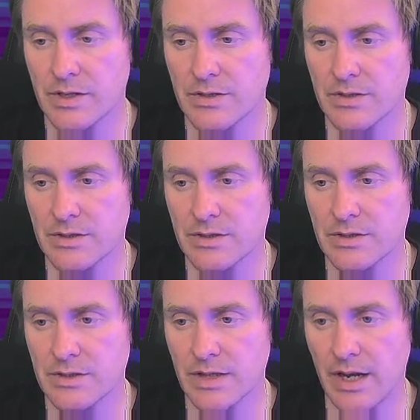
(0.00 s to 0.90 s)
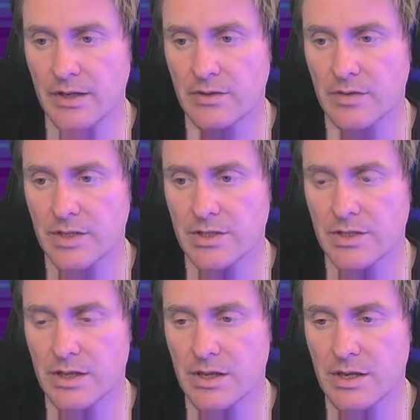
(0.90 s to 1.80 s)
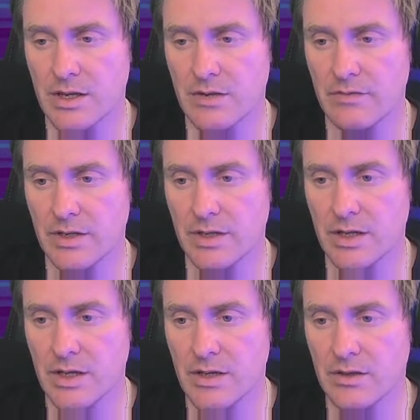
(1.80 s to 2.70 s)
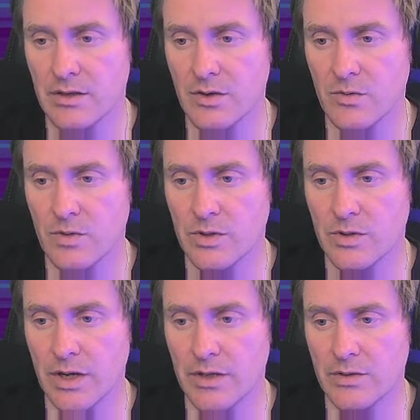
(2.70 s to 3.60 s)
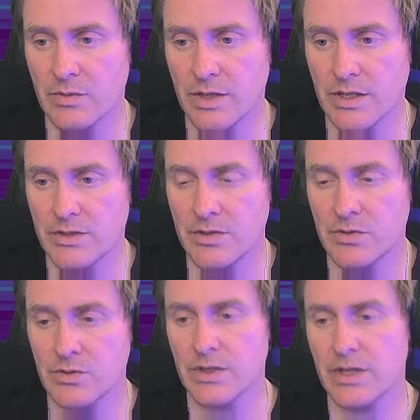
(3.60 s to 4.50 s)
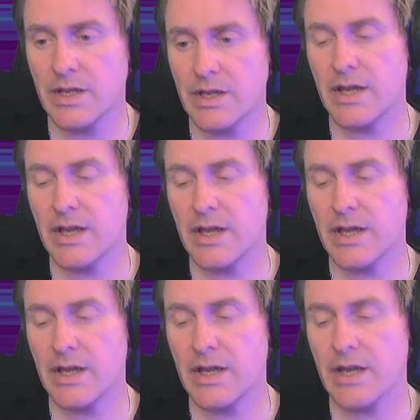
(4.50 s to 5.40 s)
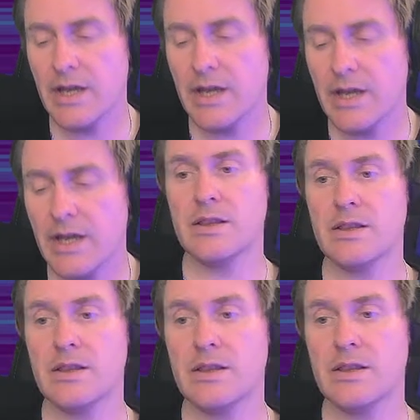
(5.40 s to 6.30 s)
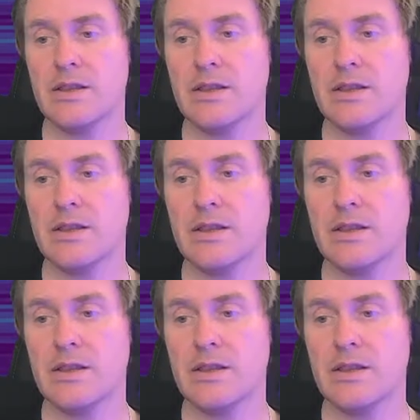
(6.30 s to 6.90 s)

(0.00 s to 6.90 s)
this stacked region, and then even lower at 22k you're starting to get this